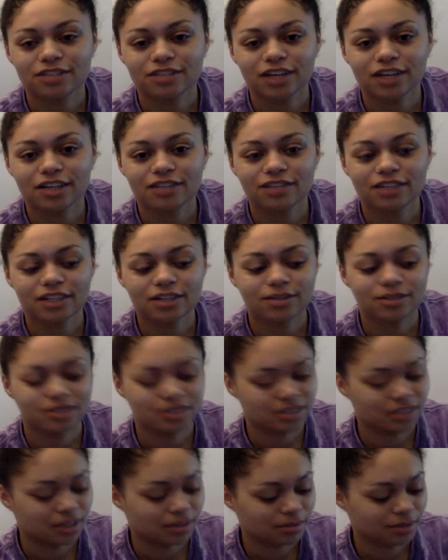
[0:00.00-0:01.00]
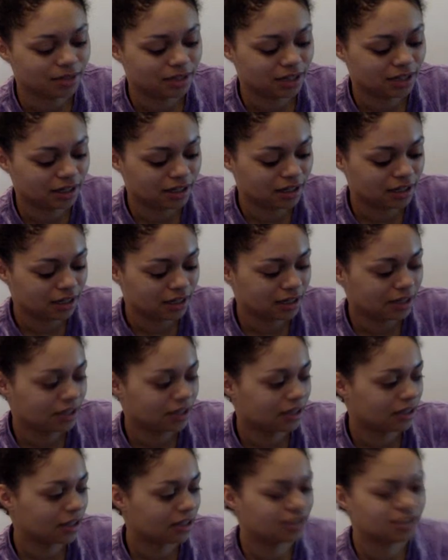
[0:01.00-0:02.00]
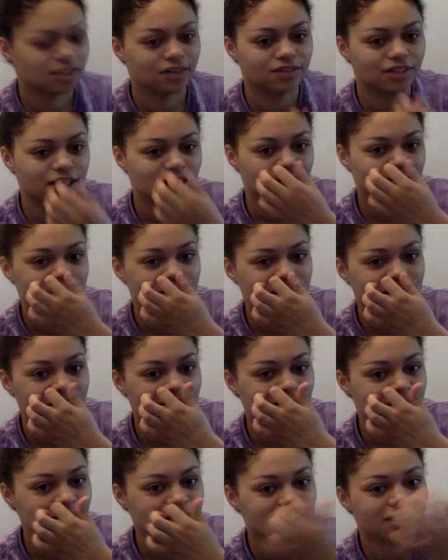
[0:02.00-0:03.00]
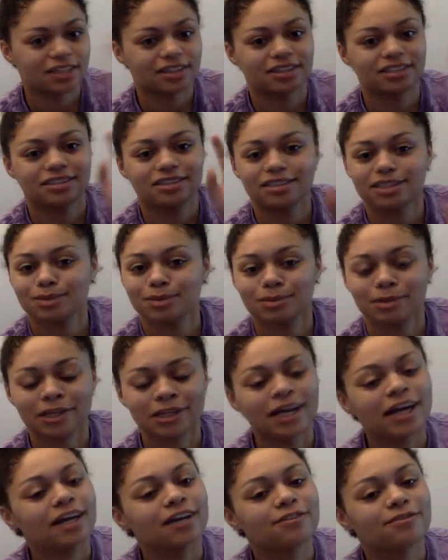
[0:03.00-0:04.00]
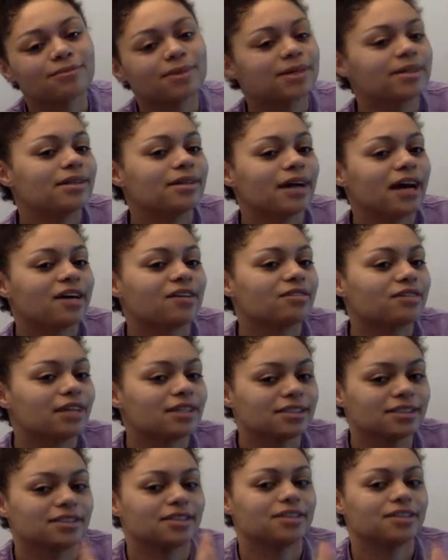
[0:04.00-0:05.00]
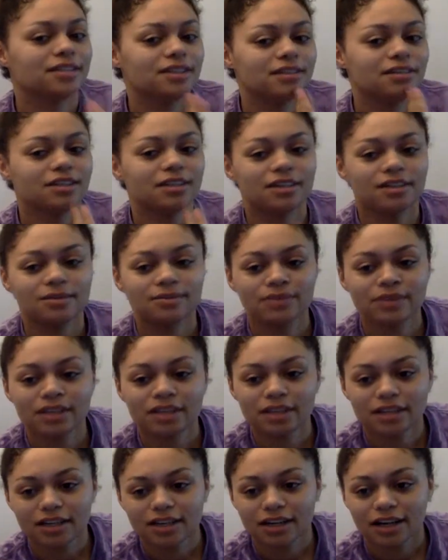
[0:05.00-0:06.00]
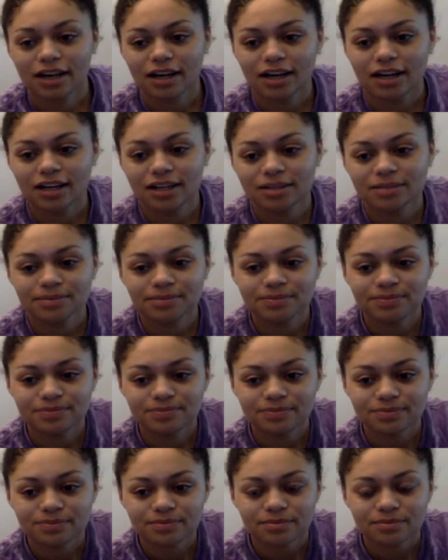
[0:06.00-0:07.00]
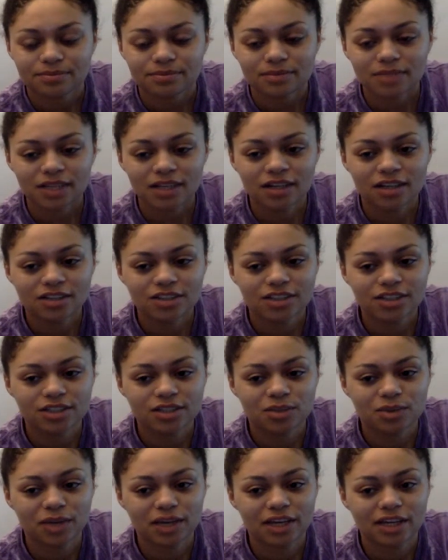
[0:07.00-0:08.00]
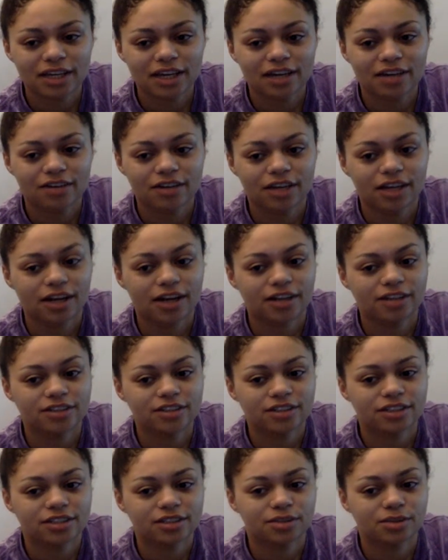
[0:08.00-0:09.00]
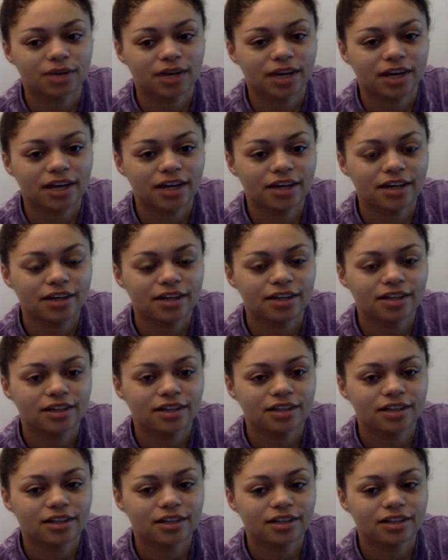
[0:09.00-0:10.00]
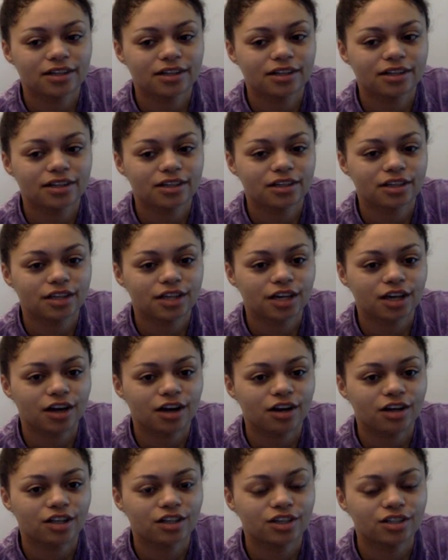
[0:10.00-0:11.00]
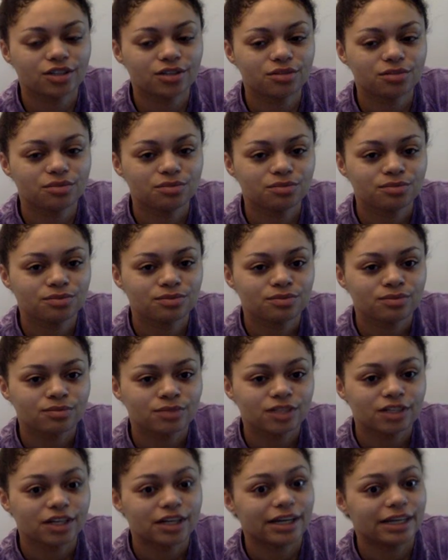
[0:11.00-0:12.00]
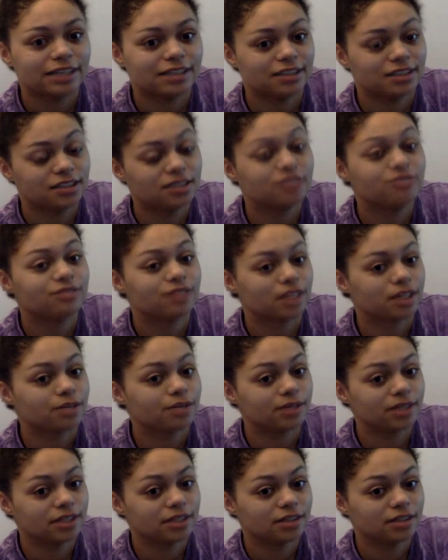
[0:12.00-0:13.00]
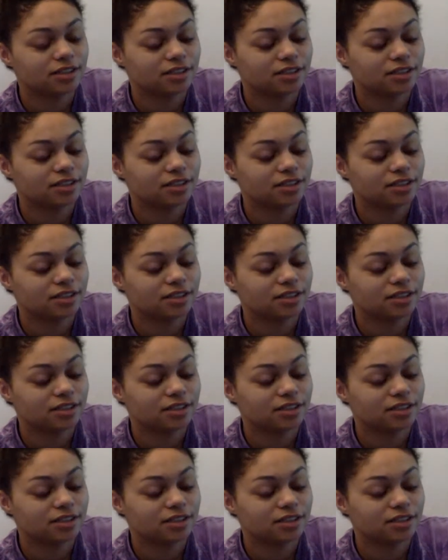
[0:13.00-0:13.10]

Kind of like when you sent me that, like, that stuffed animal, you know what I mean? You're like, this needs to be my life, but I don't necessarily need it. I'll turn away again. Okay, are you turned away? Like, are you? Okay, guys, this is a funny one.